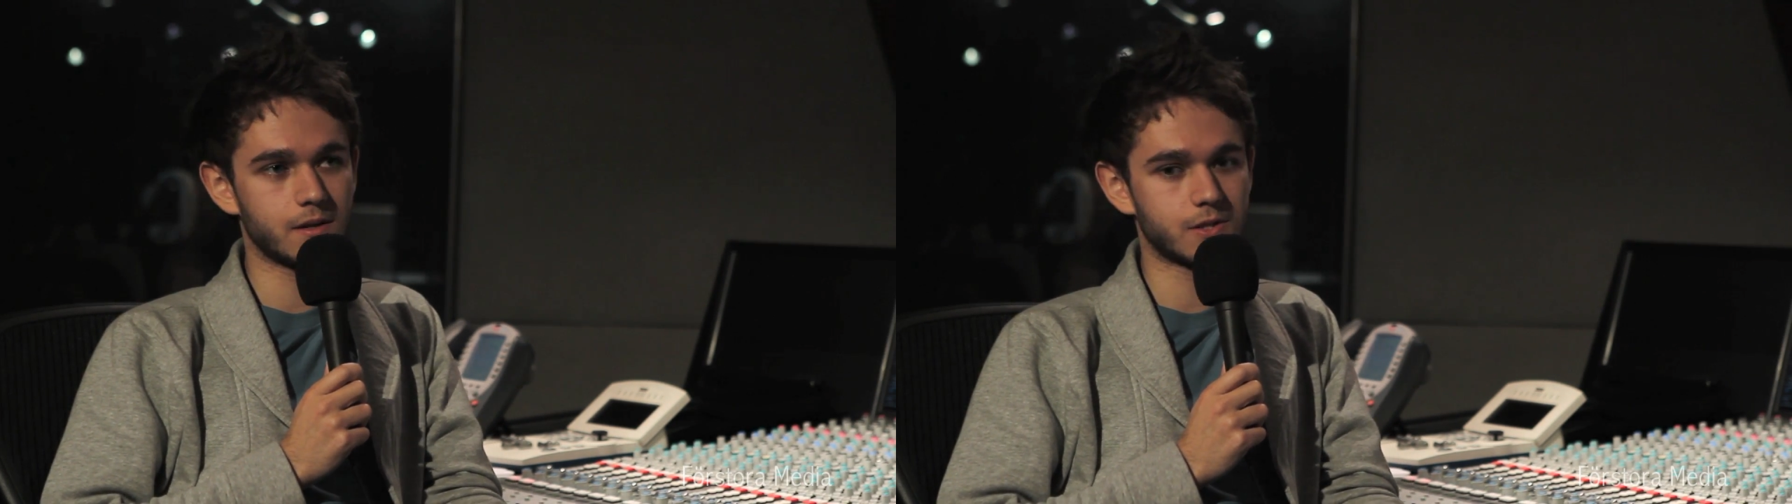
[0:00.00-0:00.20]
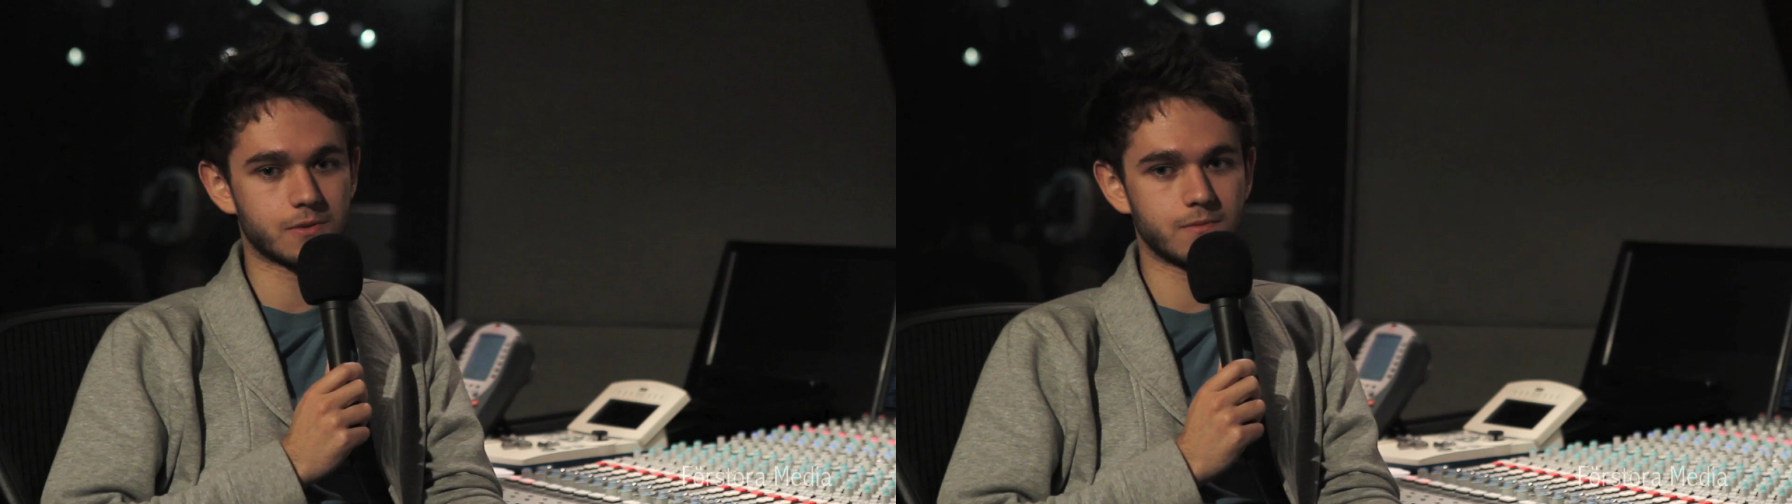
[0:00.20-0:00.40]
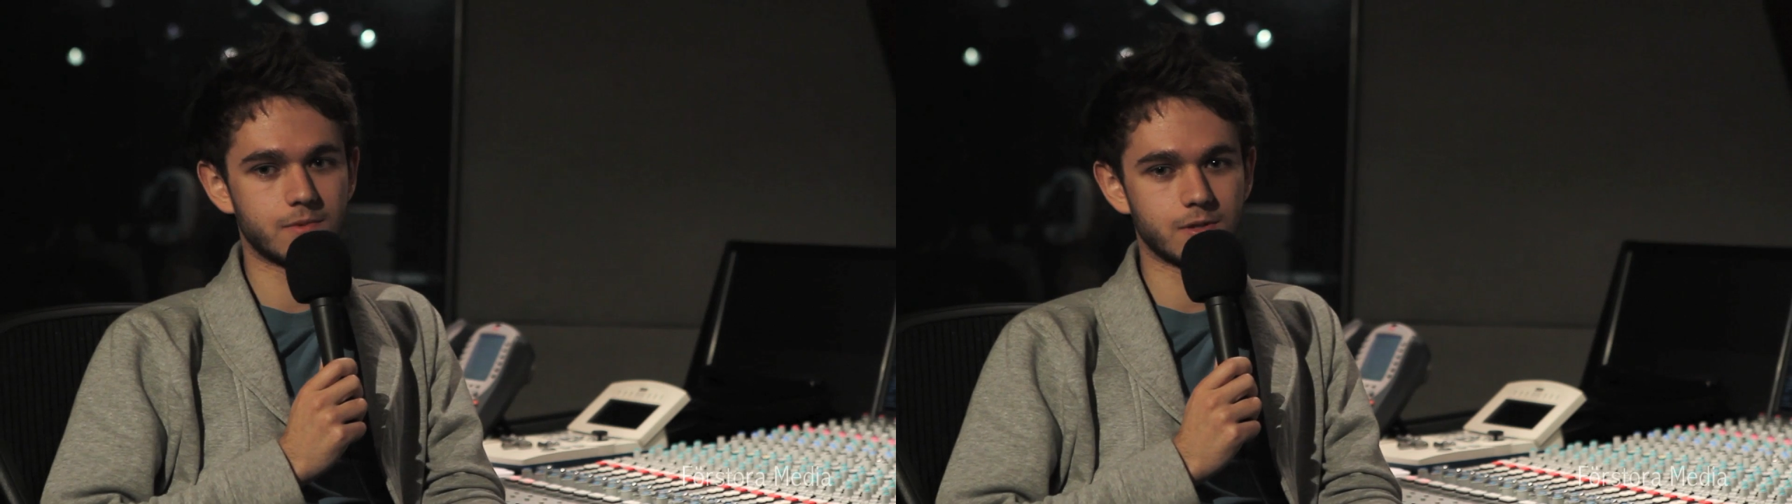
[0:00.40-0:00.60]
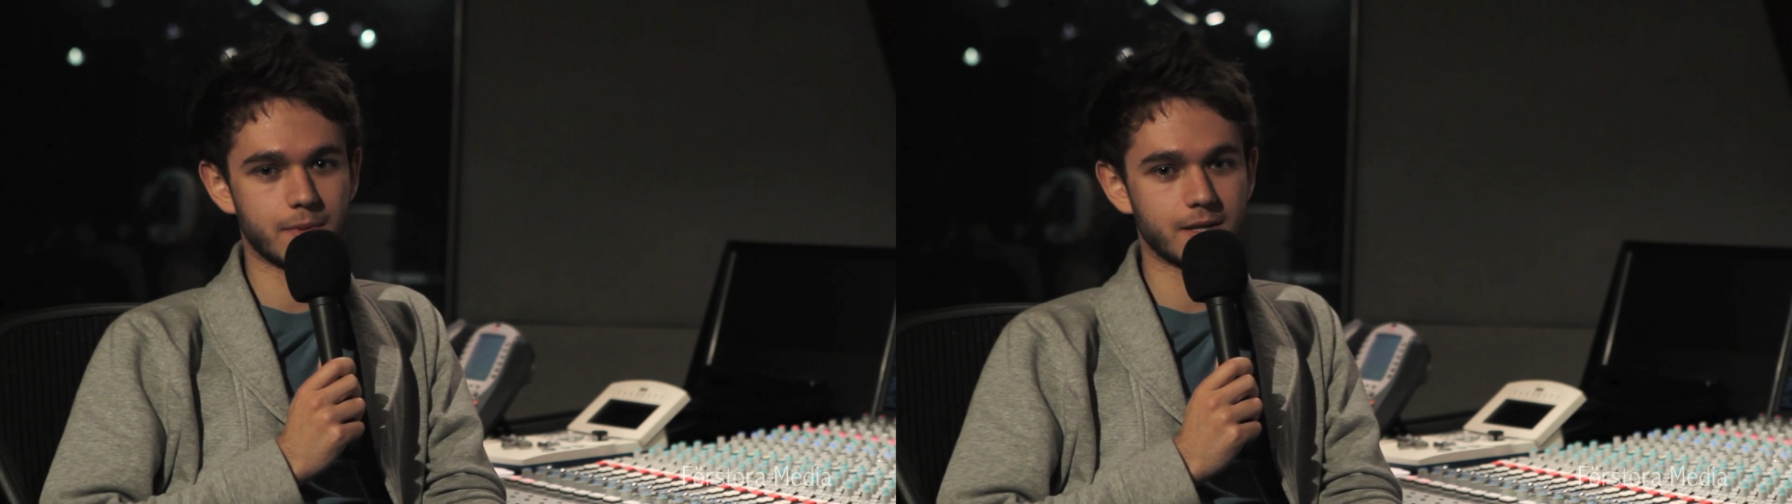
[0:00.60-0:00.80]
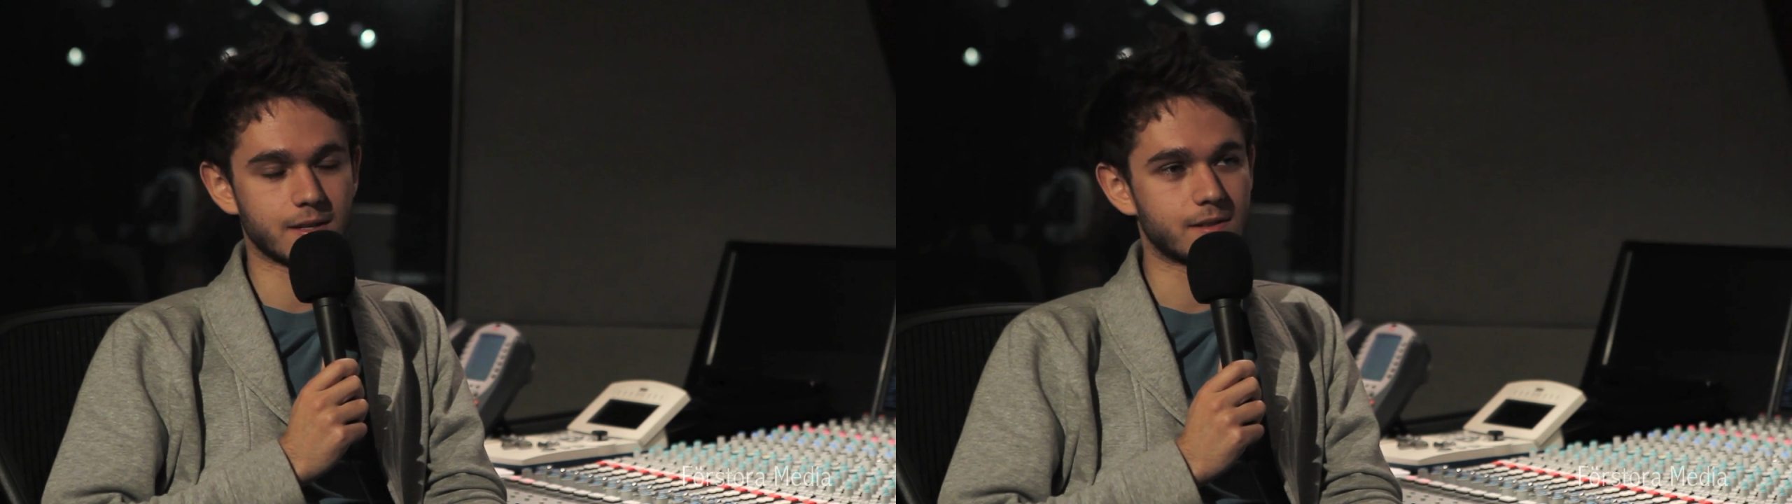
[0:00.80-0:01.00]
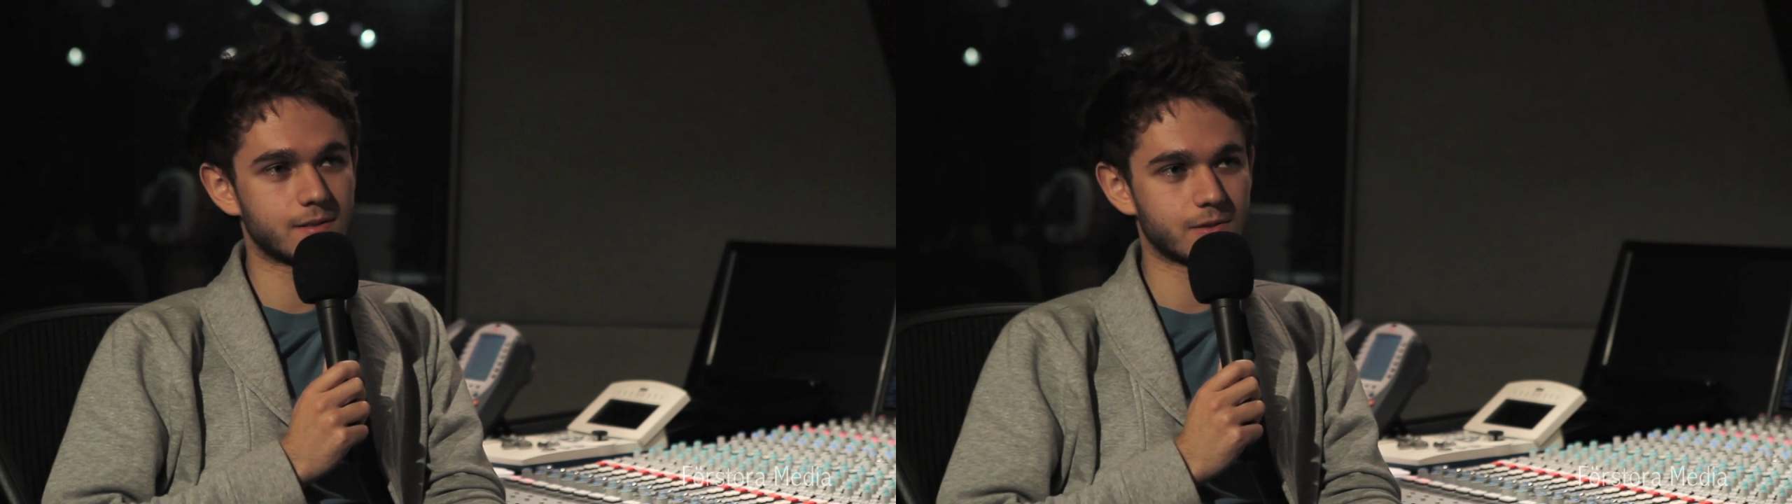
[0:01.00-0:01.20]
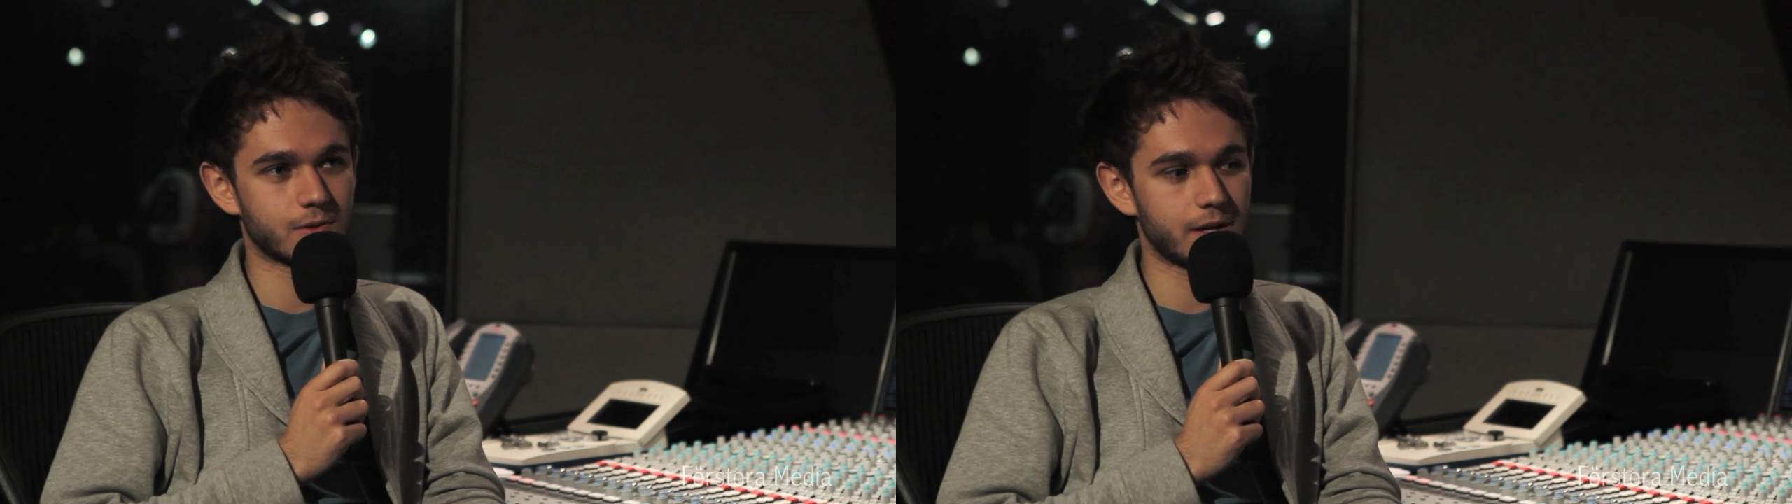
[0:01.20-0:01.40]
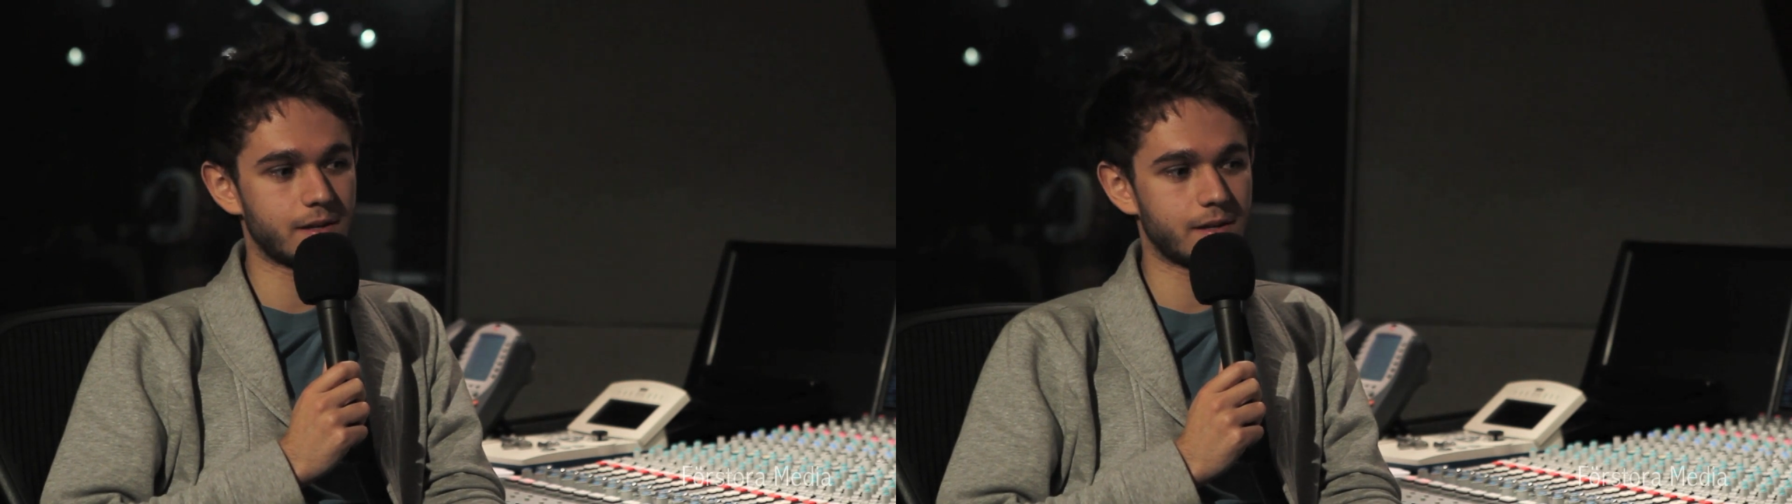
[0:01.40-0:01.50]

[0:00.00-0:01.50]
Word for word: she's she's amazing. She's yeah, mm, great.